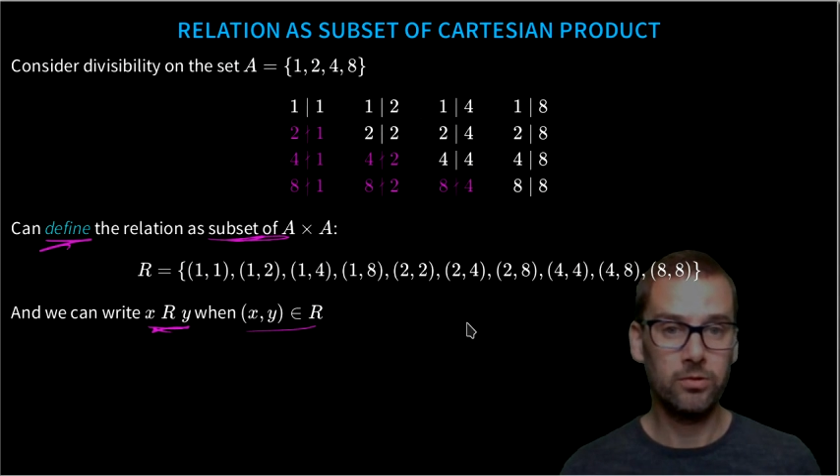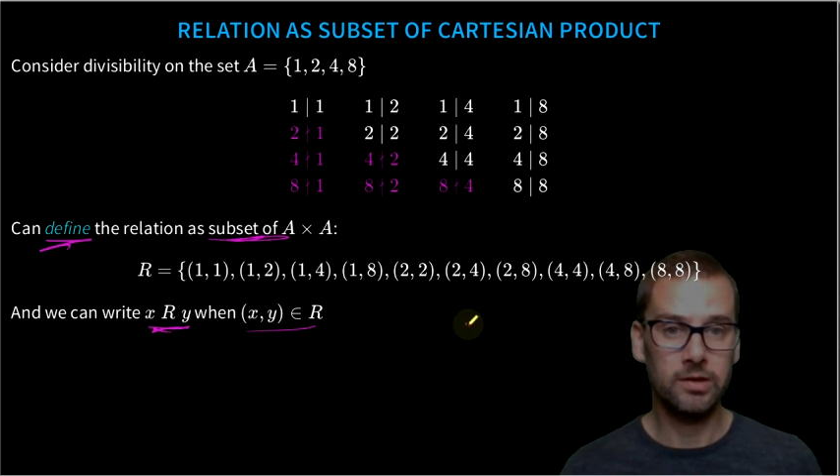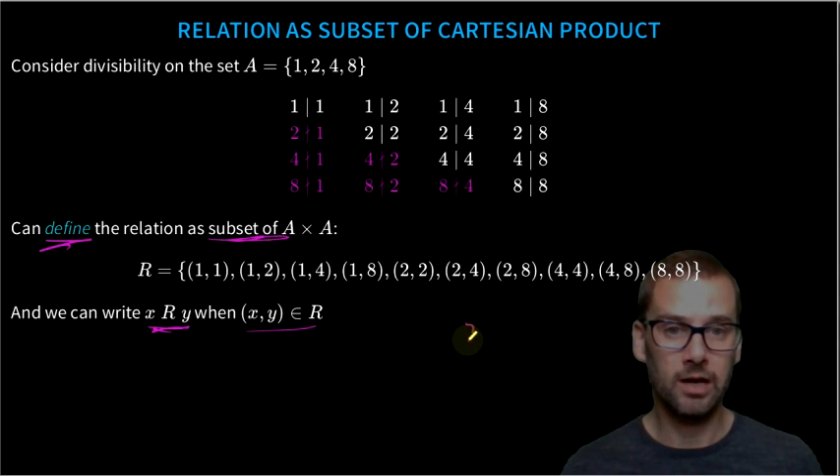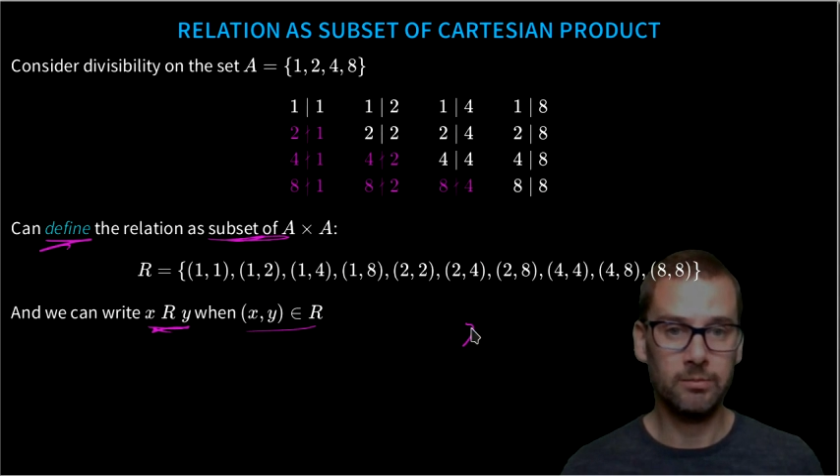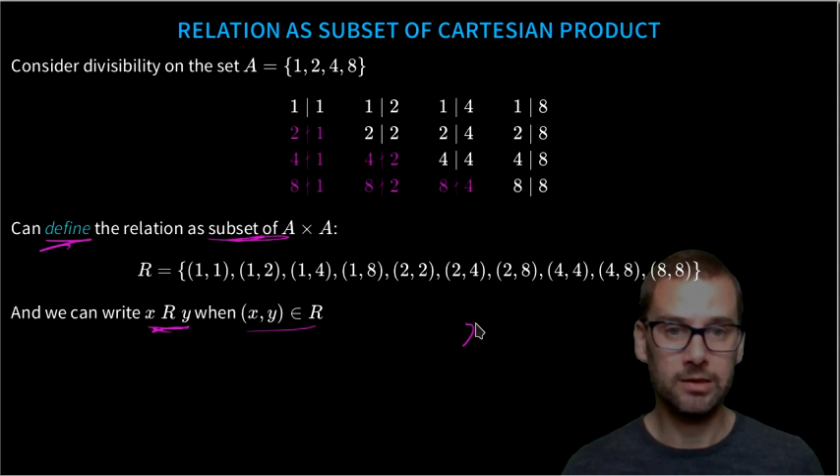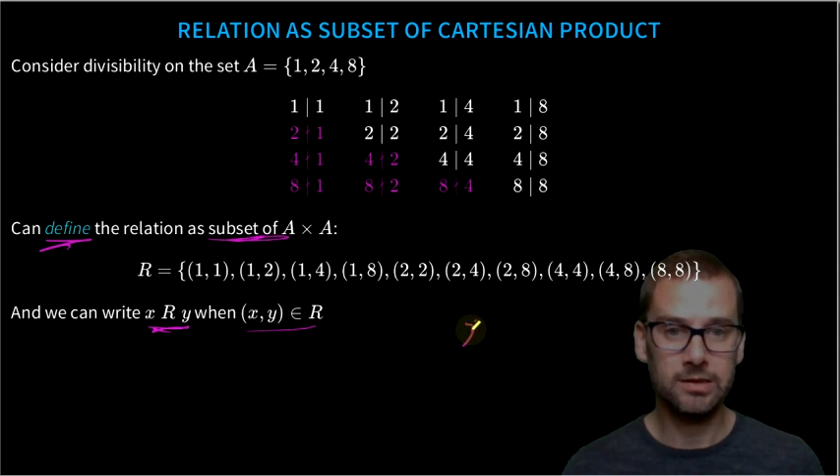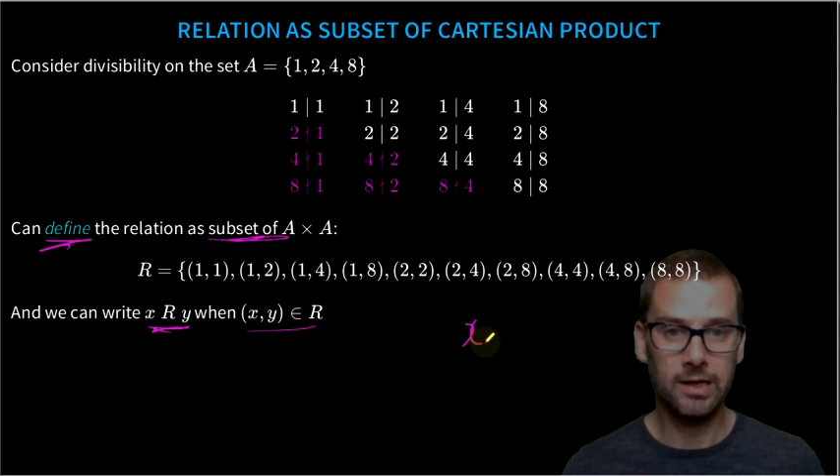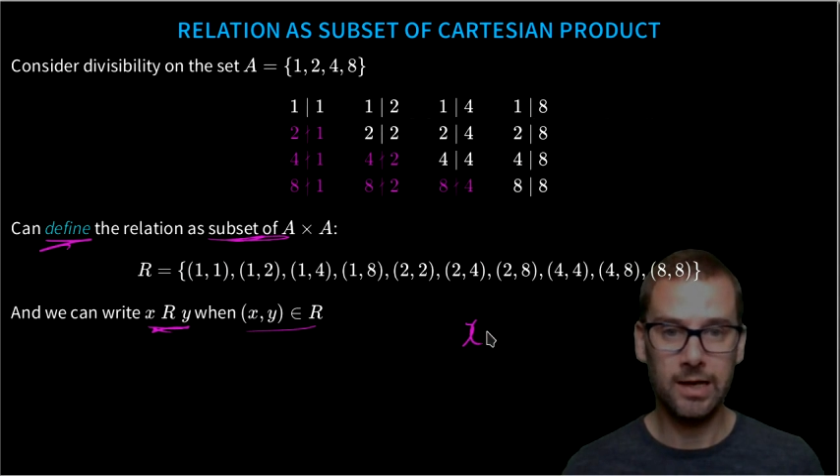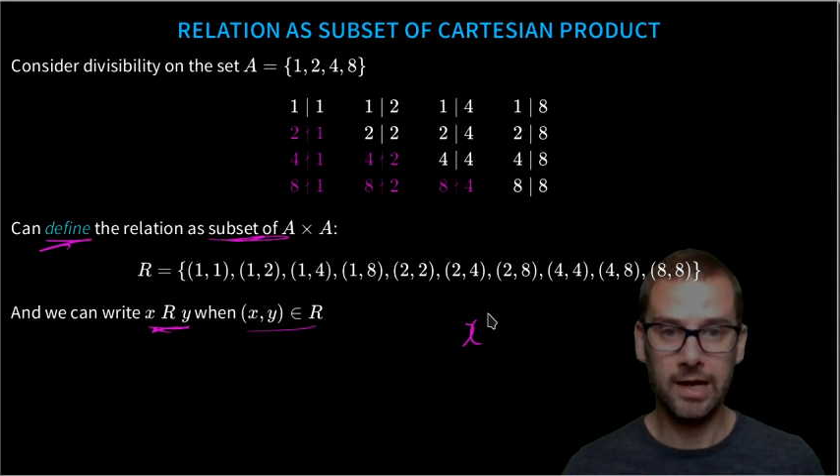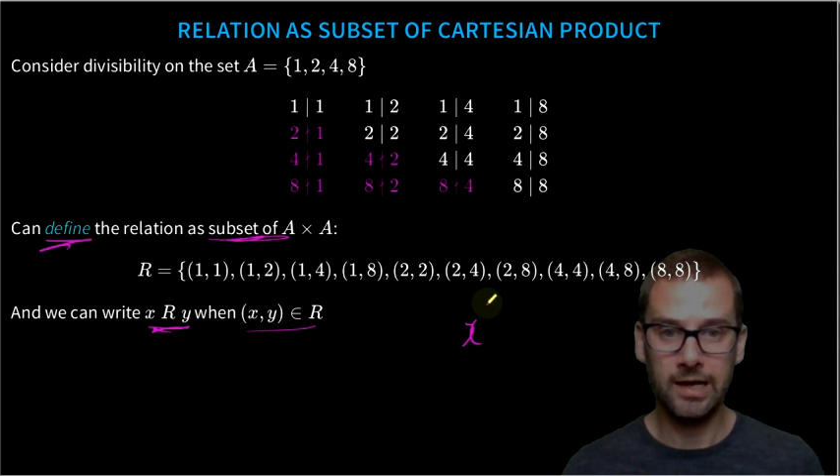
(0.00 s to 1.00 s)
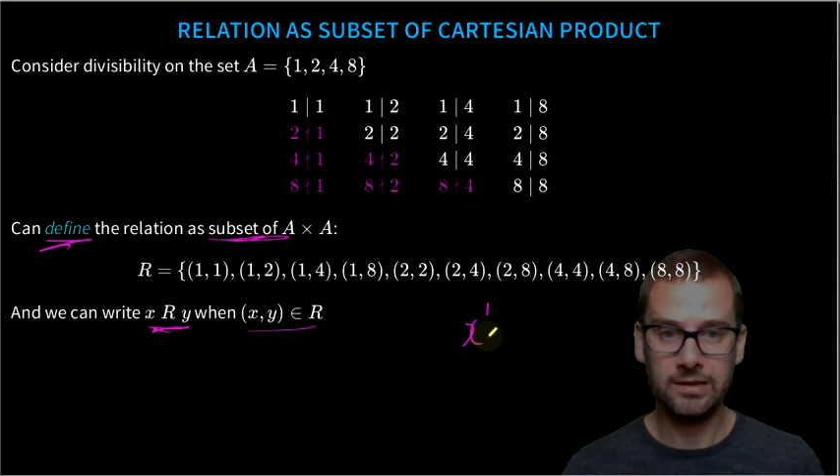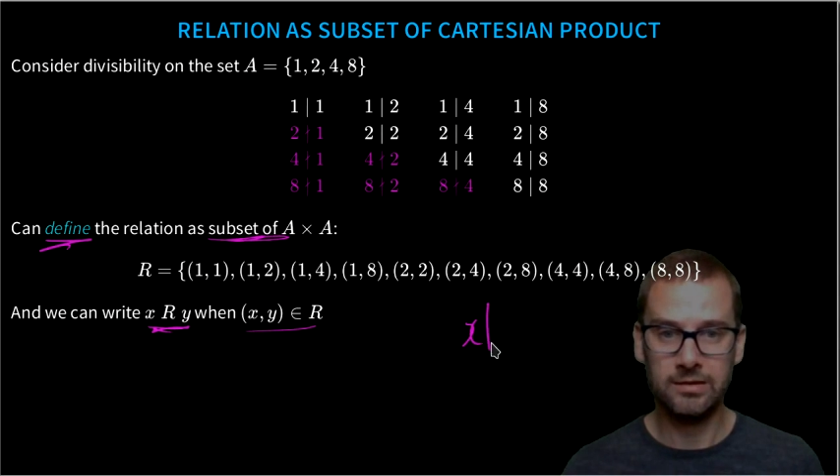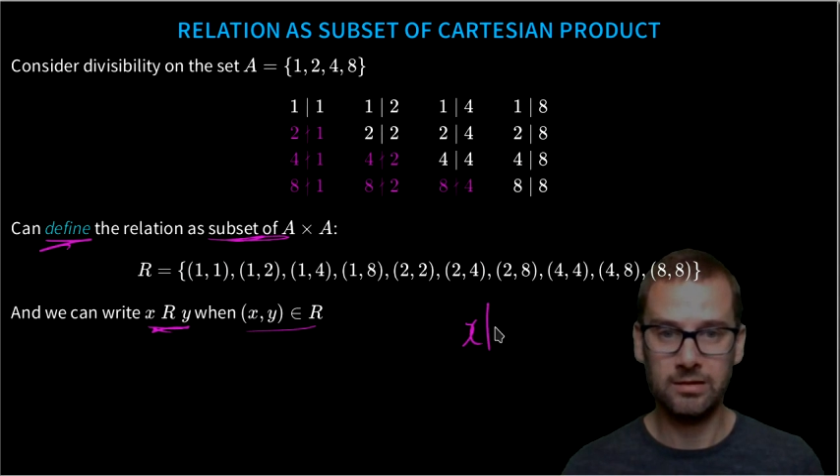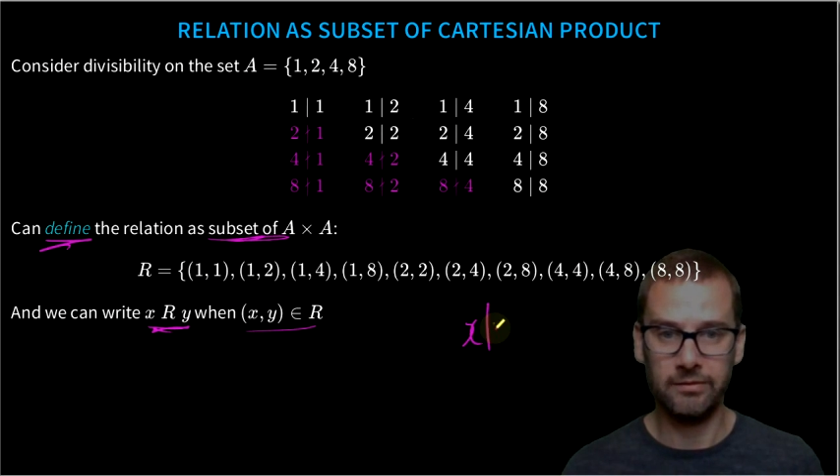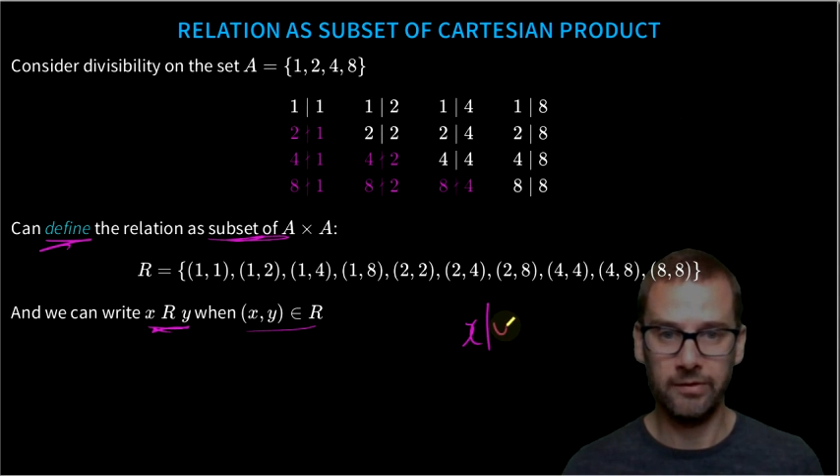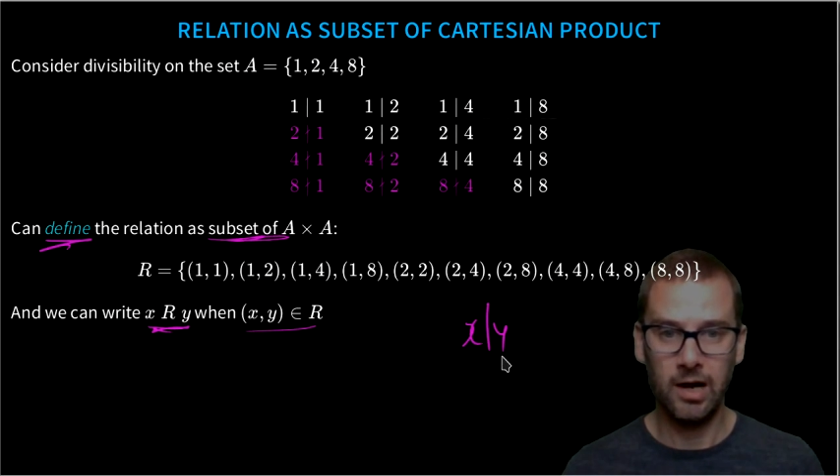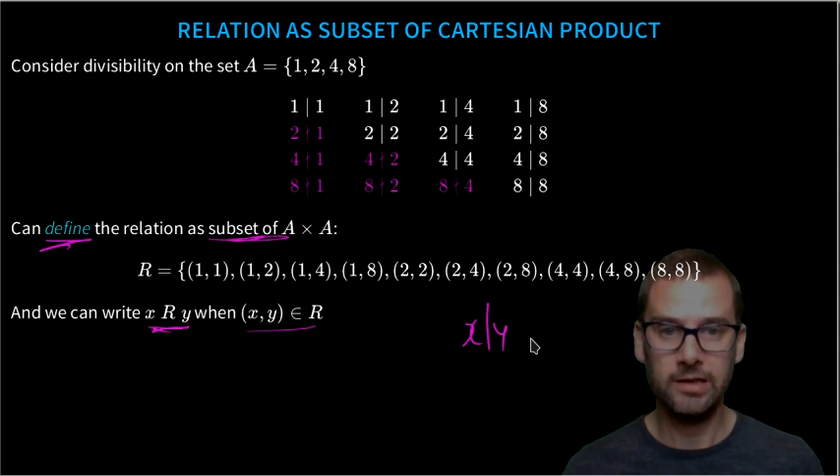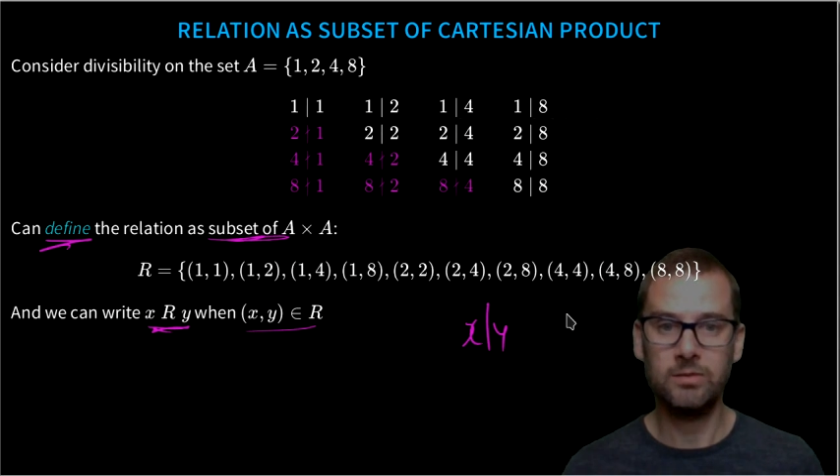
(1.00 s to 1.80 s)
namely say x divides